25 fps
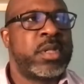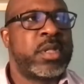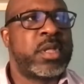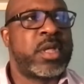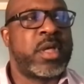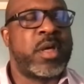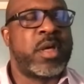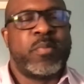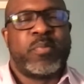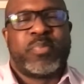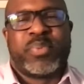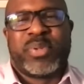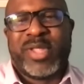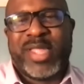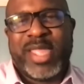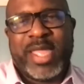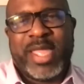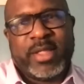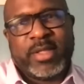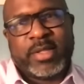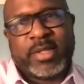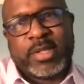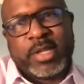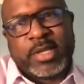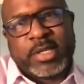
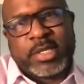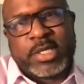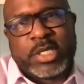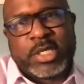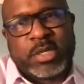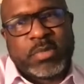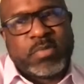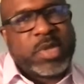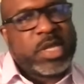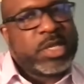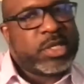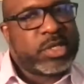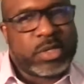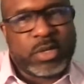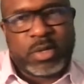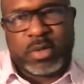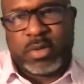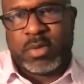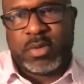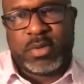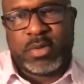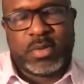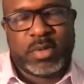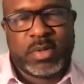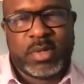complete
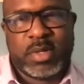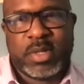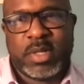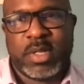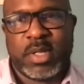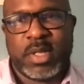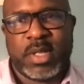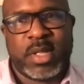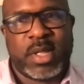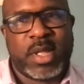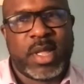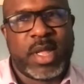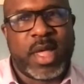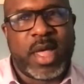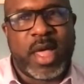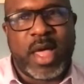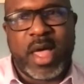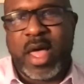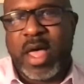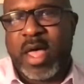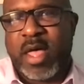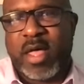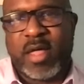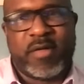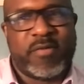dismissal
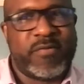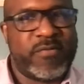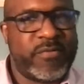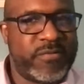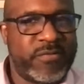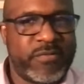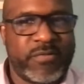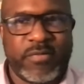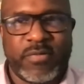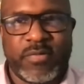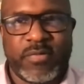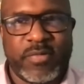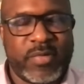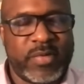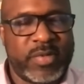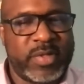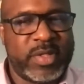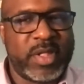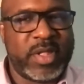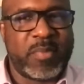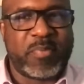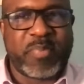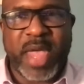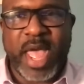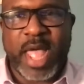of
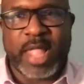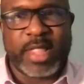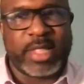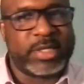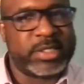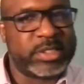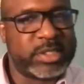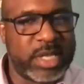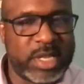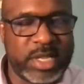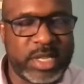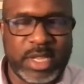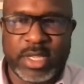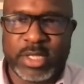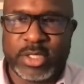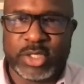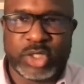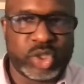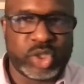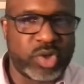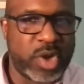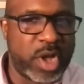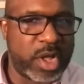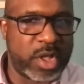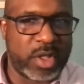the Palestinian
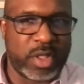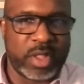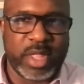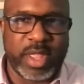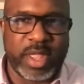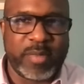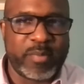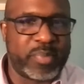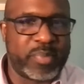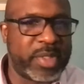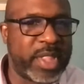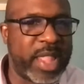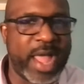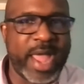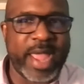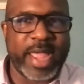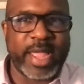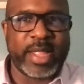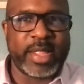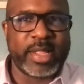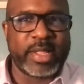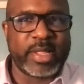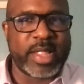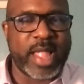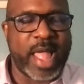struggle and
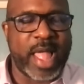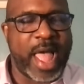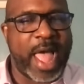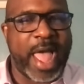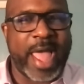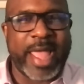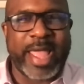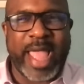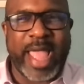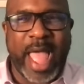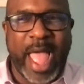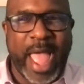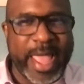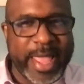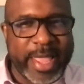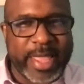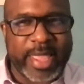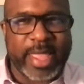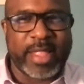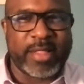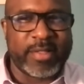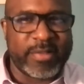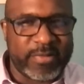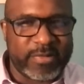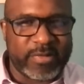plight. I
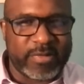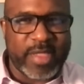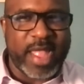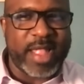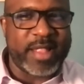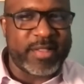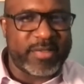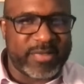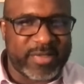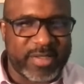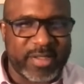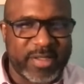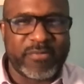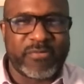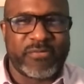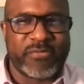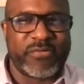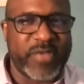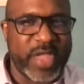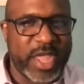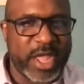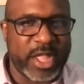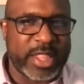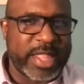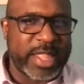can sense and
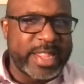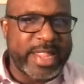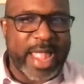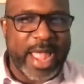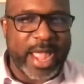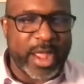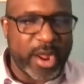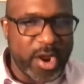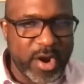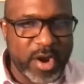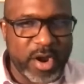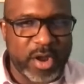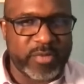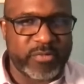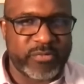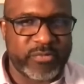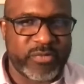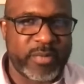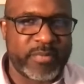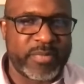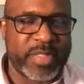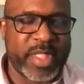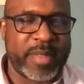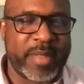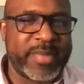feel, and I heard
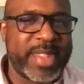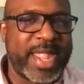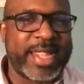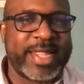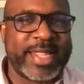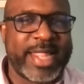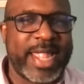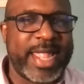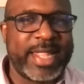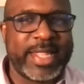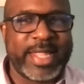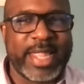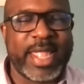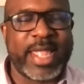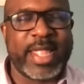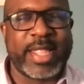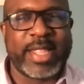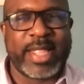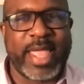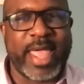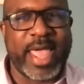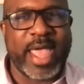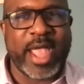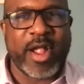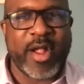from them that they didn't
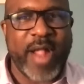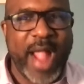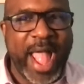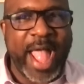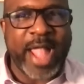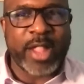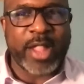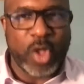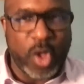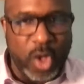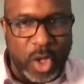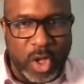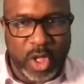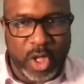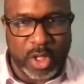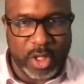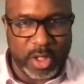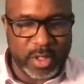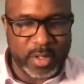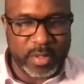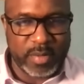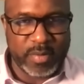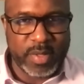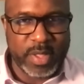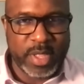care at
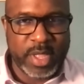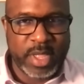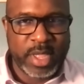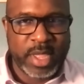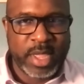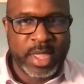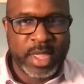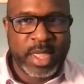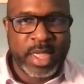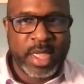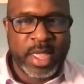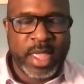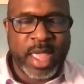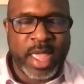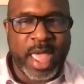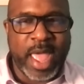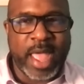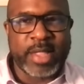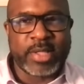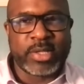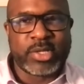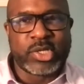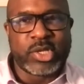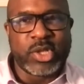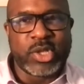all.
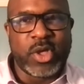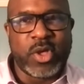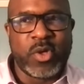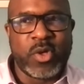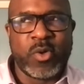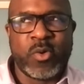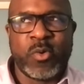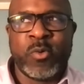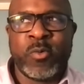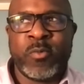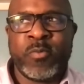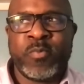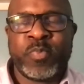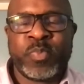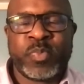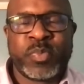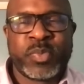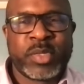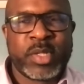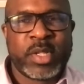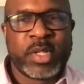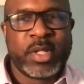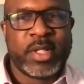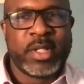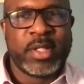And so
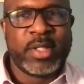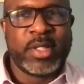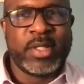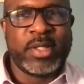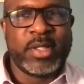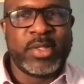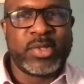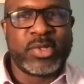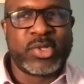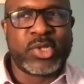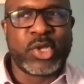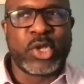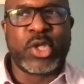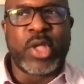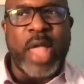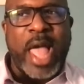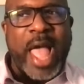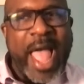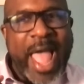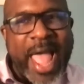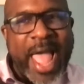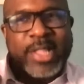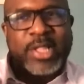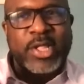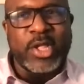I
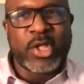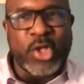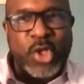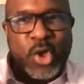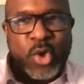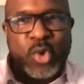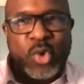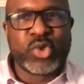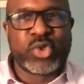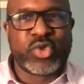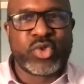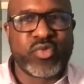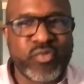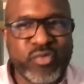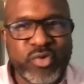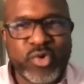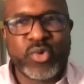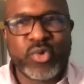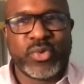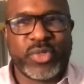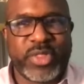had to go through